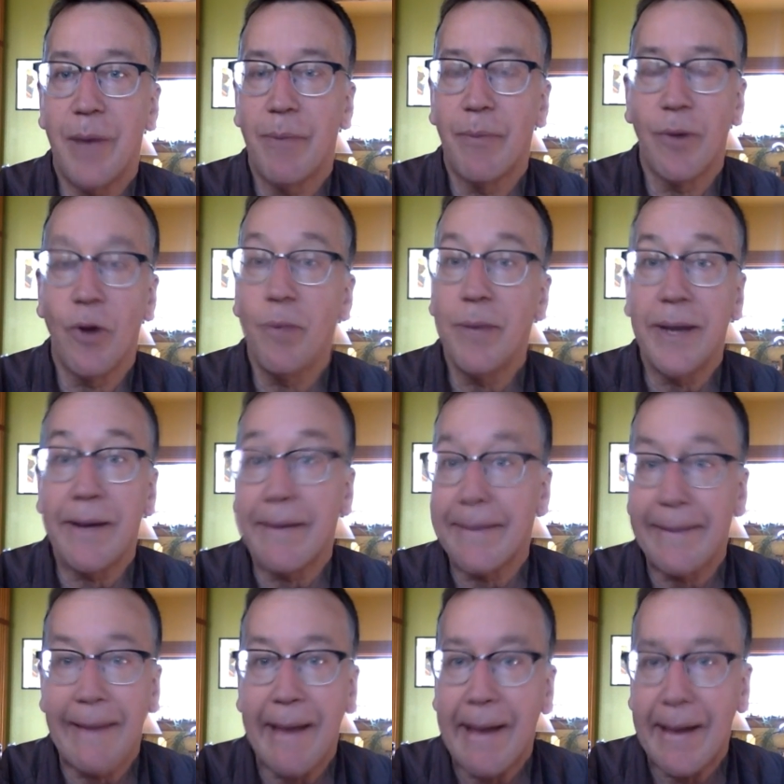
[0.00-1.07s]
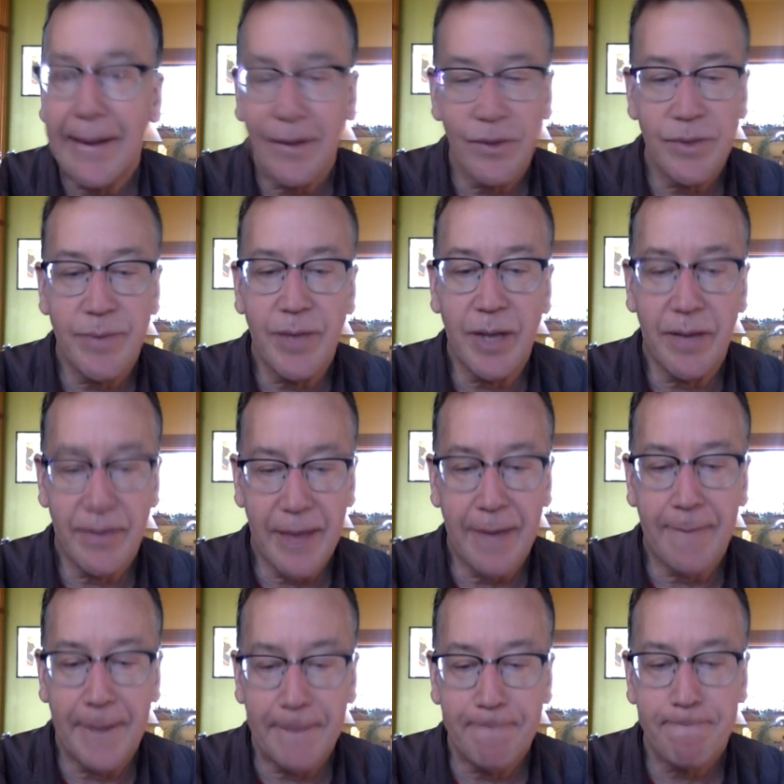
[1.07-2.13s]
Brodmann area 9 or something like that,
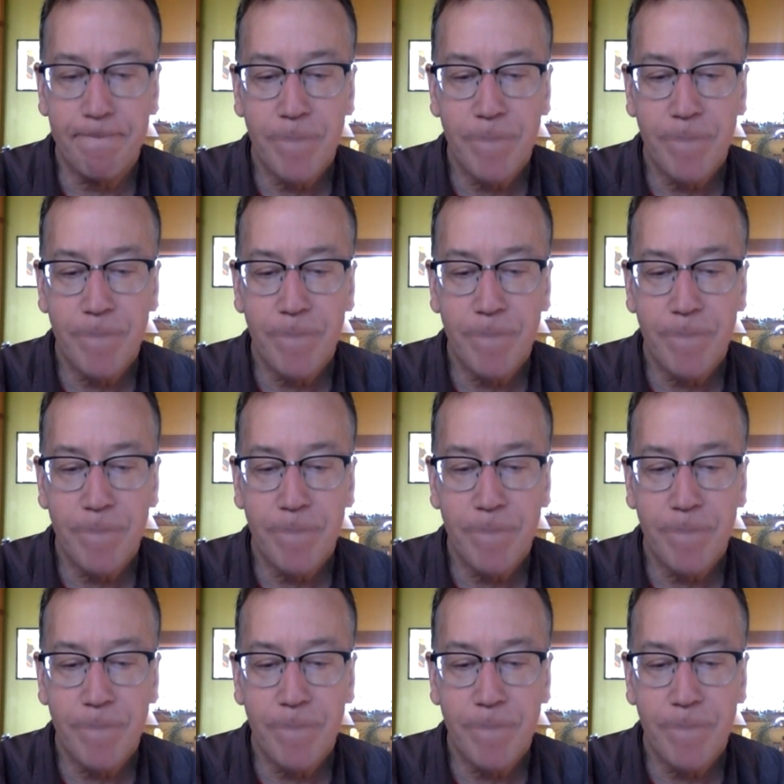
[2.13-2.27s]
right?